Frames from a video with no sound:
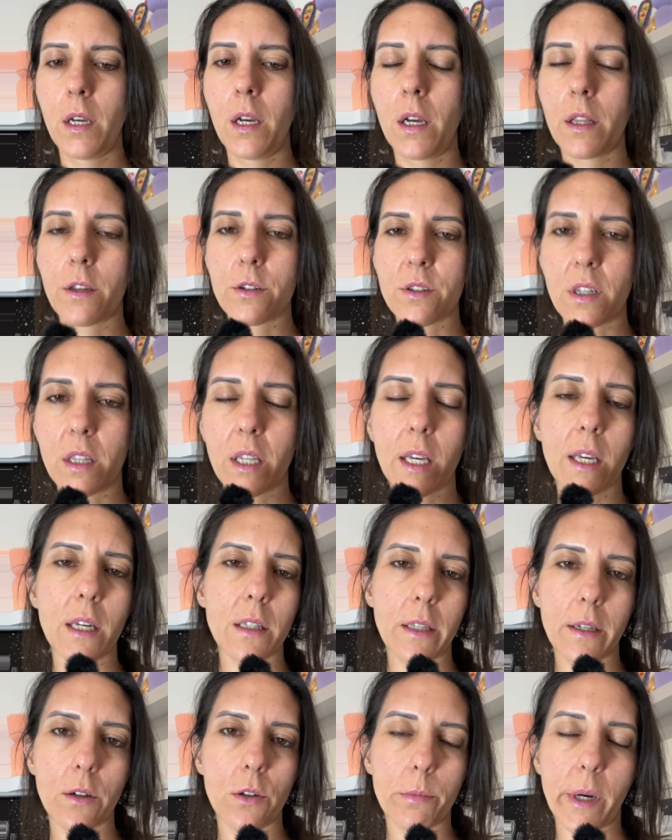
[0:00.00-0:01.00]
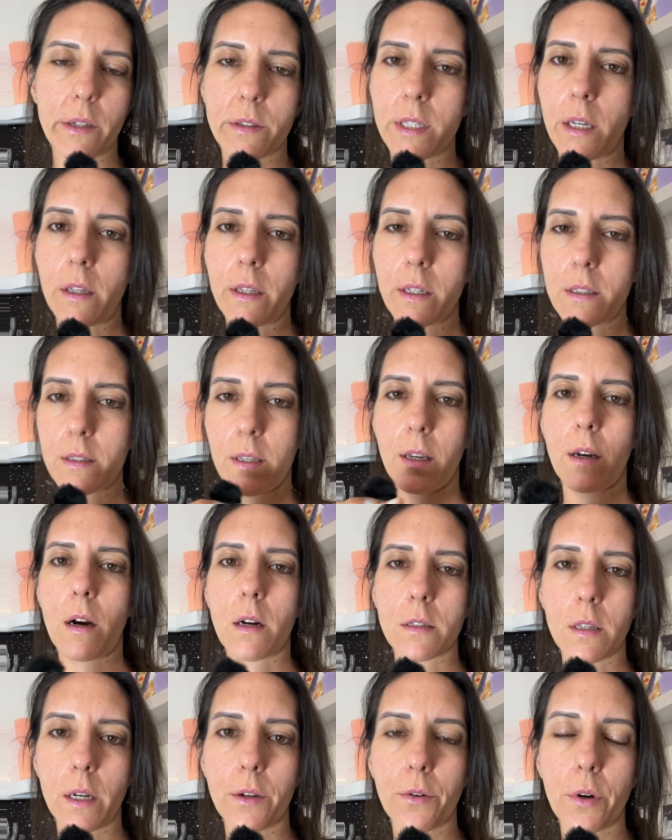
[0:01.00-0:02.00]
There's nothing illegal about selling a zinc
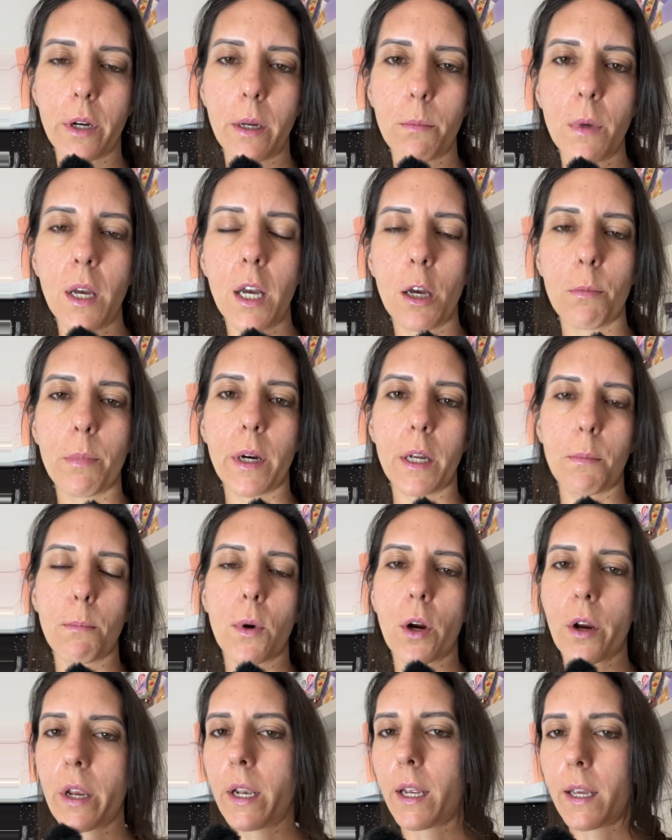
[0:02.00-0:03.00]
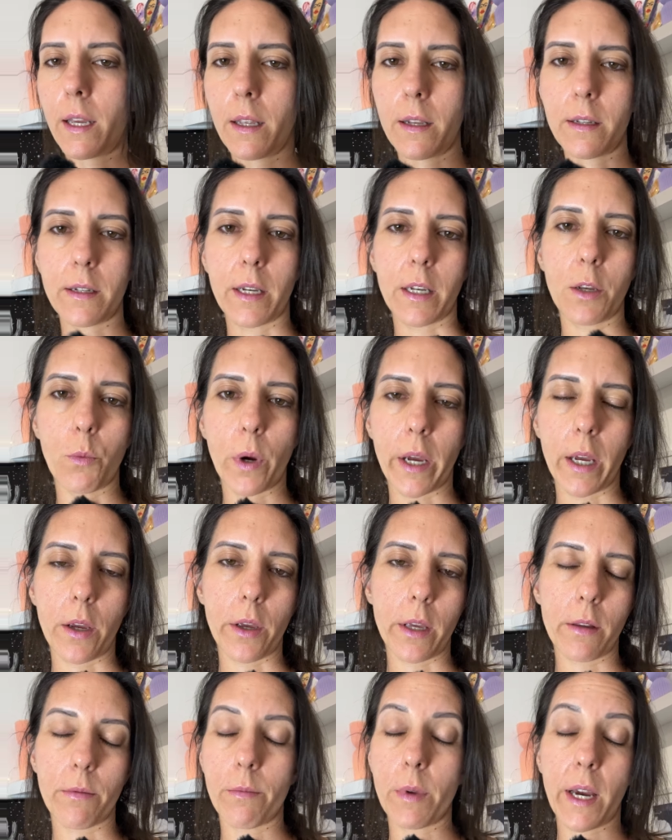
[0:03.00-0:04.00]
oxide cream, but marketing it in any
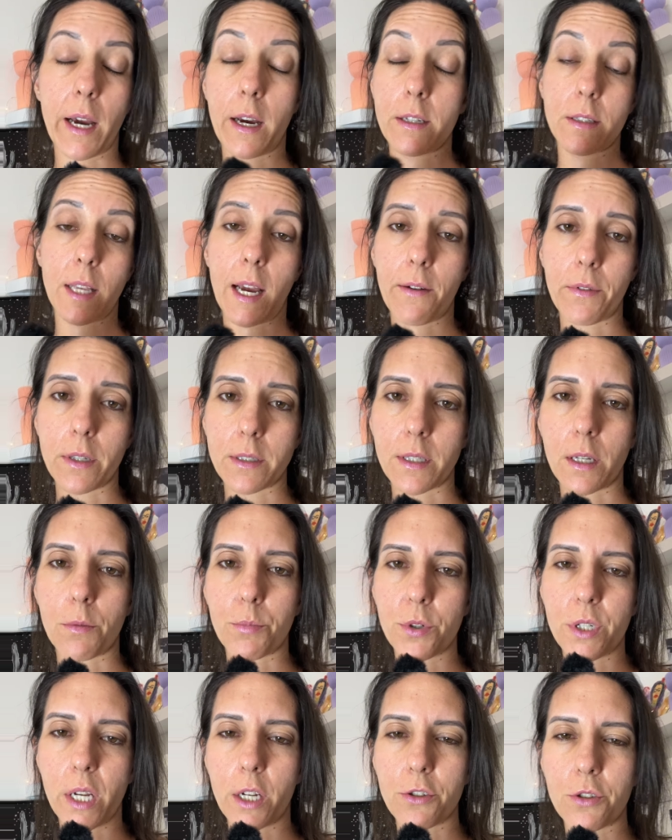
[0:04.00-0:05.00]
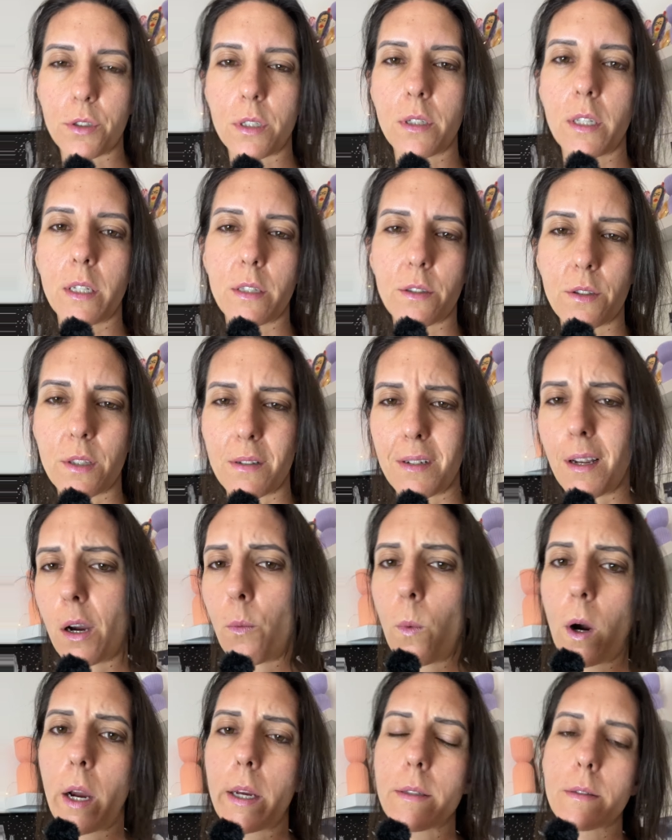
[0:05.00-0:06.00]
way as having sun protection is
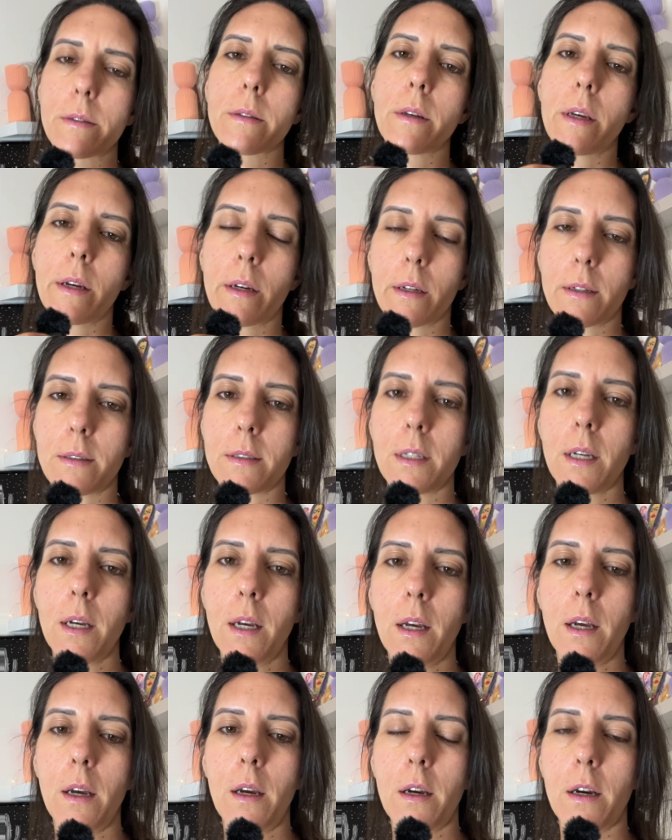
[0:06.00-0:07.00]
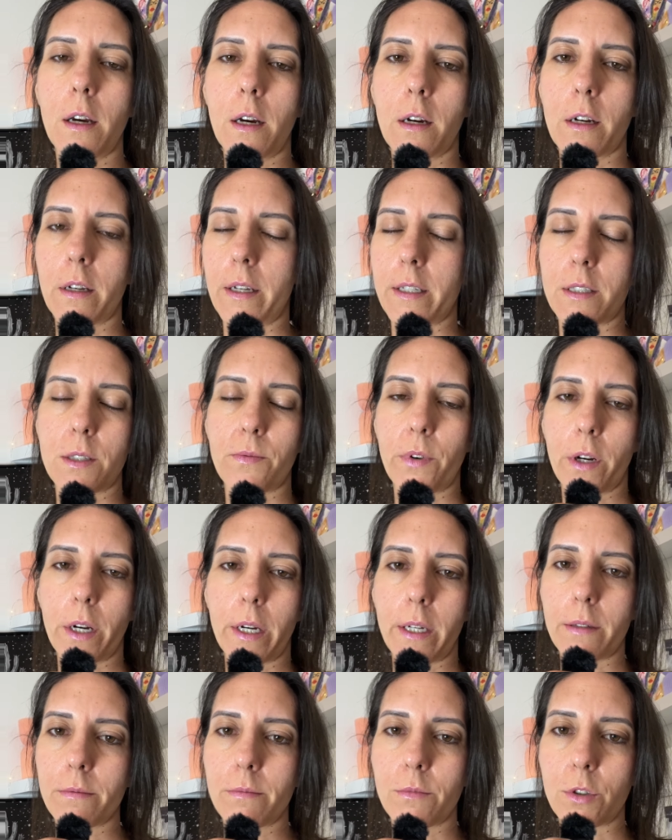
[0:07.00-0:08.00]
not wise, and it's
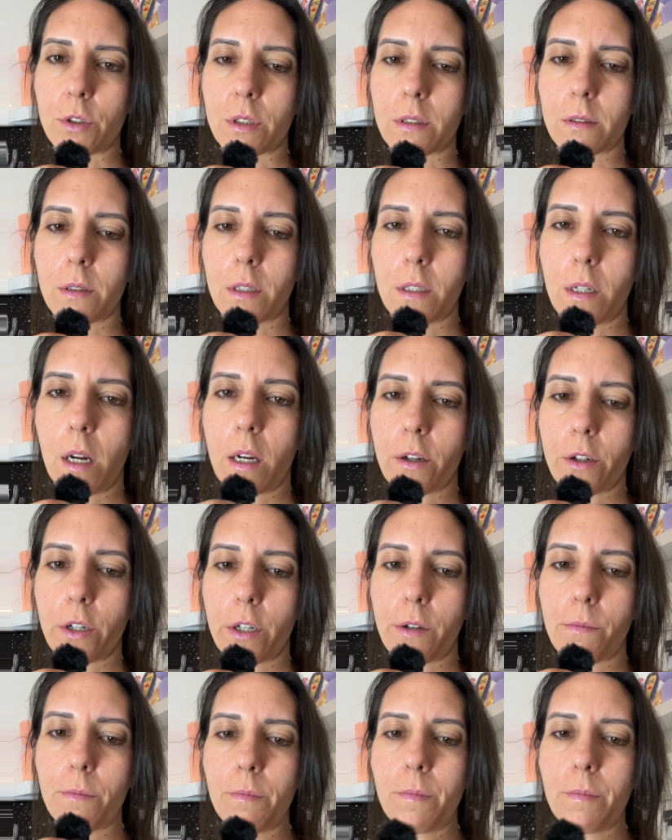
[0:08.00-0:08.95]
very just not good.